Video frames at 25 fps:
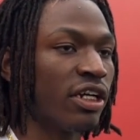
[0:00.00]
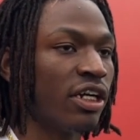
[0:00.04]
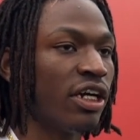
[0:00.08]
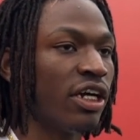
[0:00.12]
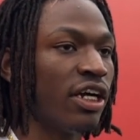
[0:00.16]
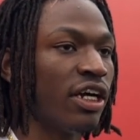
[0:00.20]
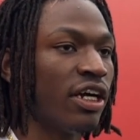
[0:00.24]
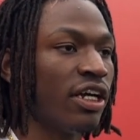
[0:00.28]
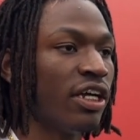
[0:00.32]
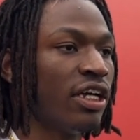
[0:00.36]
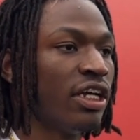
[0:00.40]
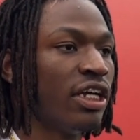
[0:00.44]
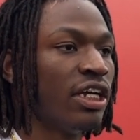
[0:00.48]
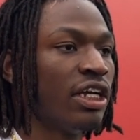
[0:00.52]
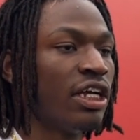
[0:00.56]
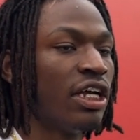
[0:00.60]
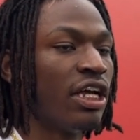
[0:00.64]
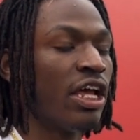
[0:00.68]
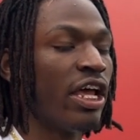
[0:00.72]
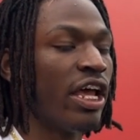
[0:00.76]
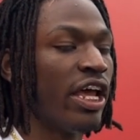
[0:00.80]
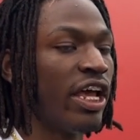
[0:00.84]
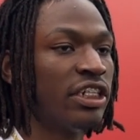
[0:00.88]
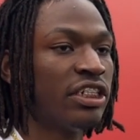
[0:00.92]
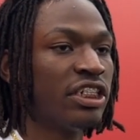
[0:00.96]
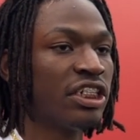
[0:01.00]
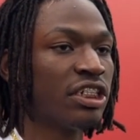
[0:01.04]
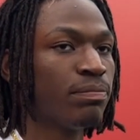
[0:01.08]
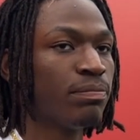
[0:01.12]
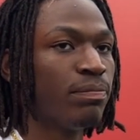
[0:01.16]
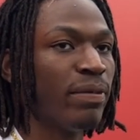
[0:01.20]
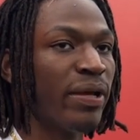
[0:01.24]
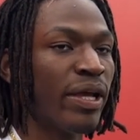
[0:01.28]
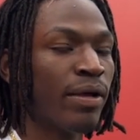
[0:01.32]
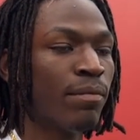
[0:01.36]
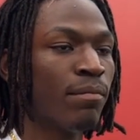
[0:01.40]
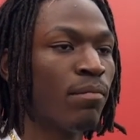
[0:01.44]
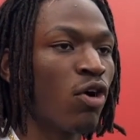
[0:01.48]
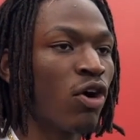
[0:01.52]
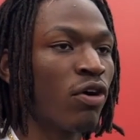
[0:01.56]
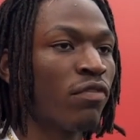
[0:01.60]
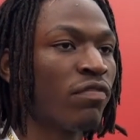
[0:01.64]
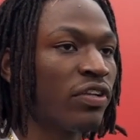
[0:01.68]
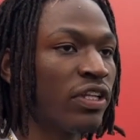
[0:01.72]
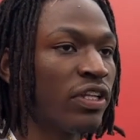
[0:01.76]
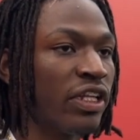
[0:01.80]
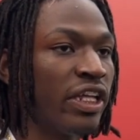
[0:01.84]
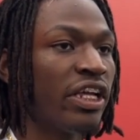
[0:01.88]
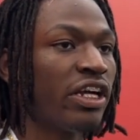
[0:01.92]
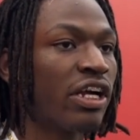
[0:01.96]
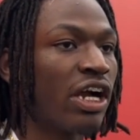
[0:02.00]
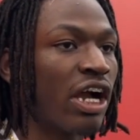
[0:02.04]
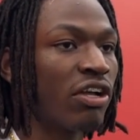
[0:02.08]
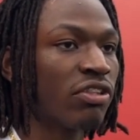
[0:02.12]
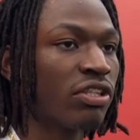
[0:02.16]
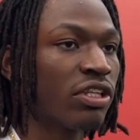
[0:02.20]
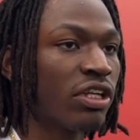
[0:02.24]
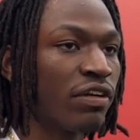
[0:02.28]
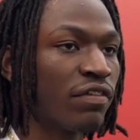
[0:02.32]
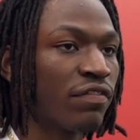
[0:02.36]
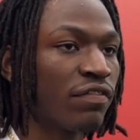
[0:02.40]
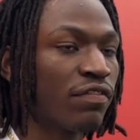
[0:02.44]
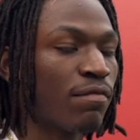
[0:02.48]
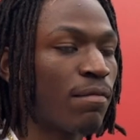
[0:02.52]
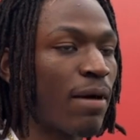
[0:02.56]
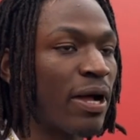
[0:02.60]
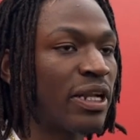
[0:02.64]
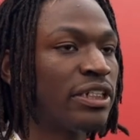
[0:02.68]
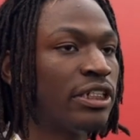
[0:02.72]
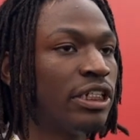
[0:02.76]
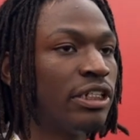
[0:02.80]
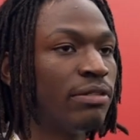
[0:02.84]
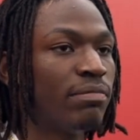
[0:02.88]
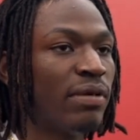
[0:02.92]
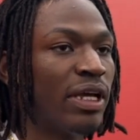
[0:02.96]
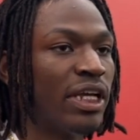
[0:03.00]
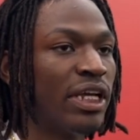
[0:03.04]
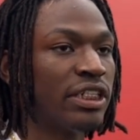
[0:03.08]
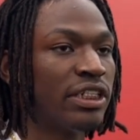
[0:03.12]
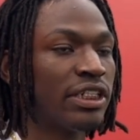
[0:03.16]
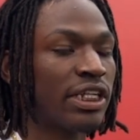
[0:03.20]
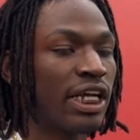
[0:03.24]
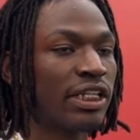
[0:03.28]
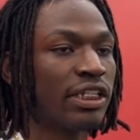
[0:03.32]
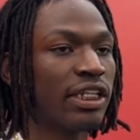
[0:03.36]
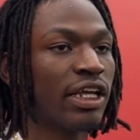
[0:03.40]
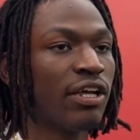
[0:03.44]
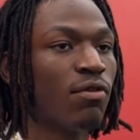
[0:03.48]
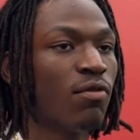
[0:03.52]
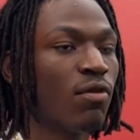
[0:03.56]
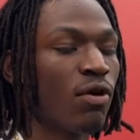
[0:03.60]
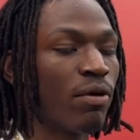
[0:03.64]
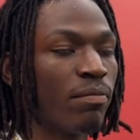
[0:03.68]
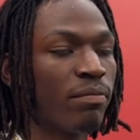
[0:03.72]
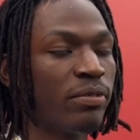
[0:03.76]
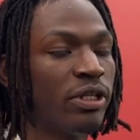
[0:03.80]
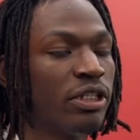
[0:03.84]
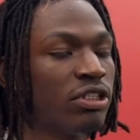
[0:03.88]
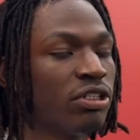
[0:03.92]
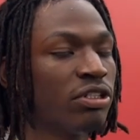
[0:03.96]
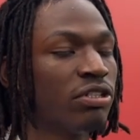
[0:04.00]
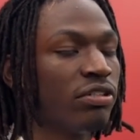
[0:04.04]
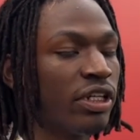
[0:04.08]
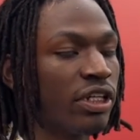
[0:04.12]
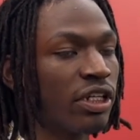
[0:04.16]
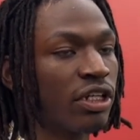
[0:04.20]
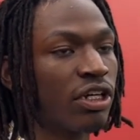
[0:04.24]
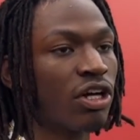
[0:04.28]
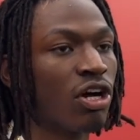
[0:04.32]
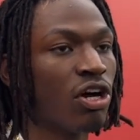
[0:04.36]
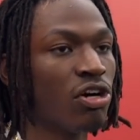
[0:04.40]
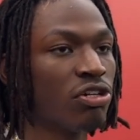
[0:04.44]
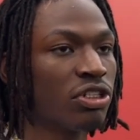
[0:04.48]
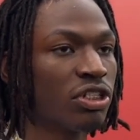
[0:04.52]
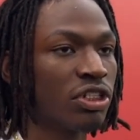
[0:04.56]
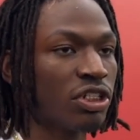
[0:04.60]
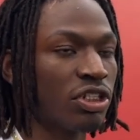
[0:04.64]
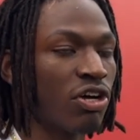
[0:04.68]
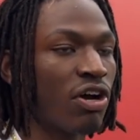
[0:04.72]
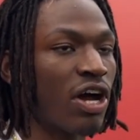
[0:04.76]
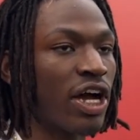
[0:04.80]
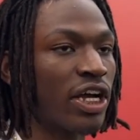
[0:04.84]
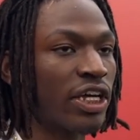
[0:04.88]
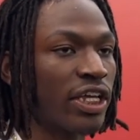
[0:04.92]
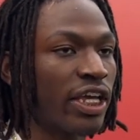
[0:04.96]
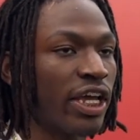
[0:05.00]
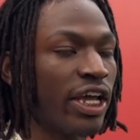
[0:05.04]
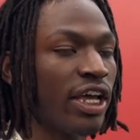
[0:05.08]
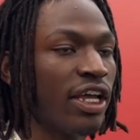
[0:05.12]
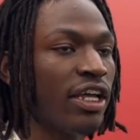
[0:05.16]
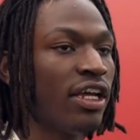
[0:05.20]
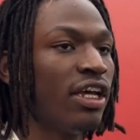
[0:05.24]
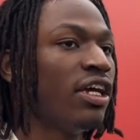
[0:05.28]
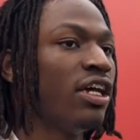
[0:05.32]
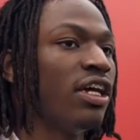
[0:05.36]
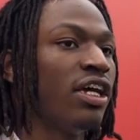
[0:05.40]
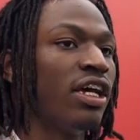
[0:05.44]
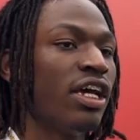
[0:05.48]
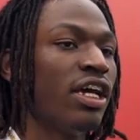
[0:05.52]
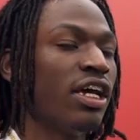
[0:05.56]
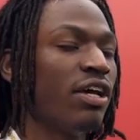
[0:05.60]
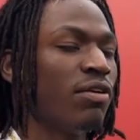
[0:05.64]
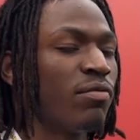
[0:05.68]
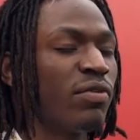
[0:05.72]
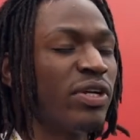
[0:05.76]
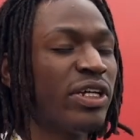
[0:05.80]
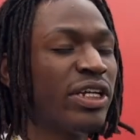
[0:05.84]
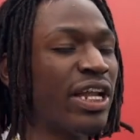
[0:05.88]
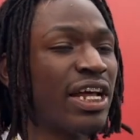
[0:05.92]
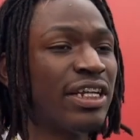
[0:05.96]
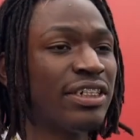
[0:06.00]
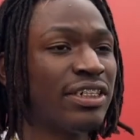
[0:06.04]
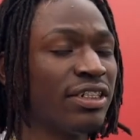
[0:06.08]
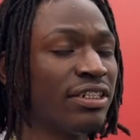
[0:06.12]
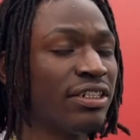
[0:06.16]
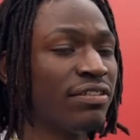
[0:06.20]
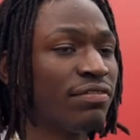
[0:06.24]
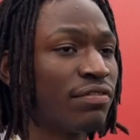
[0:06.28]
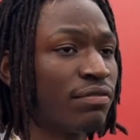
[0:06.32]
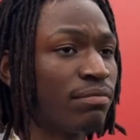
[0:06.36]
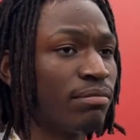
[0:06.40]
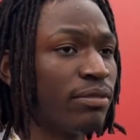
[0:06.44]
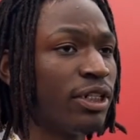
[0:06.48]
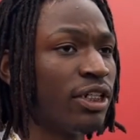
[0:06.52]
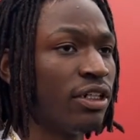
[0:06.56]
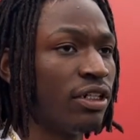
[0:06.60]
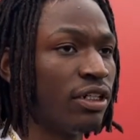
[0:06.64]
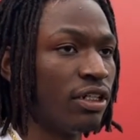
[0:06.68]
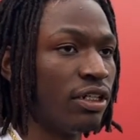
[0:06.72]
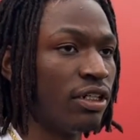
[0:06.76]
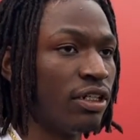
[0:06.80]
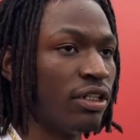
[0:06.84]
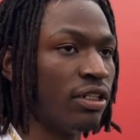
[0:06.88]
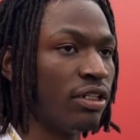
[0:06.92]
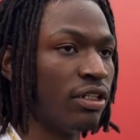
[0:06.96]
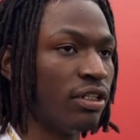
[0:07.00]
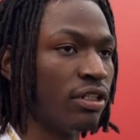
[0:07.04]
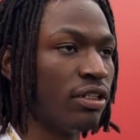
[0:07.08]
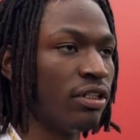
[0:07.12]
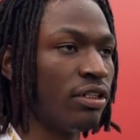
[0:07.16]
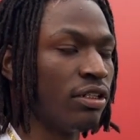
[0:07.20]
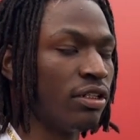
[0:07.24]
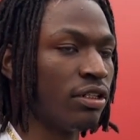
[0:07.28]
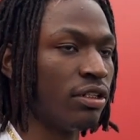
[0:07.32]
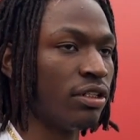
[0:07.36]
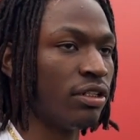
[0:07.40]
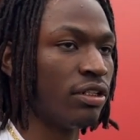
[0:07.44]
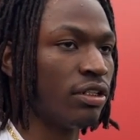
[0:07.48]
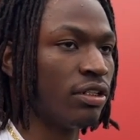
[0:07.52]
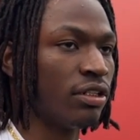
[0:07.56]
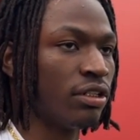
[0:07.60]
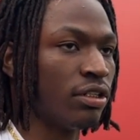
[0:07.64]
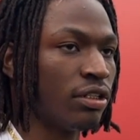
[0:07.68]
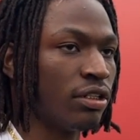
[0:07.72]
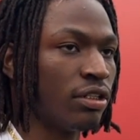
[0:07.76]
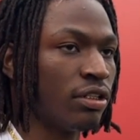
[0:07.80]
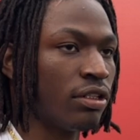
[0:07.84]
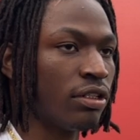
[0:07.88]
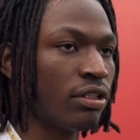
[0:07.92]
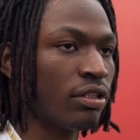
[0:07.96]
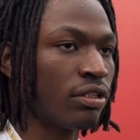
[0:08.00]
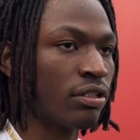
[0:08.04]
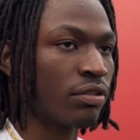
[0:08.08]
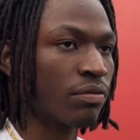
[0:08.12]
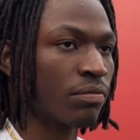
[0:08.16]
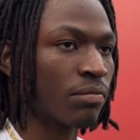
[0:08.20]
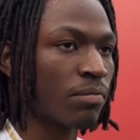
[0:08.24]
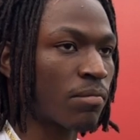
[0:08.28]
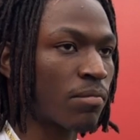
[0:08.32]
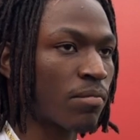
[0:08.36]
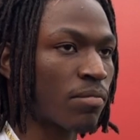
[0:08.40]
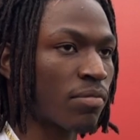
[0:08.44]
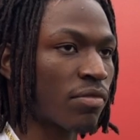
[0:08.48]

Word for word: Uh, and just being more of a leader out there for my teammates like they want me to and the coaches know I can and really that's it for me. Have you gained any weight?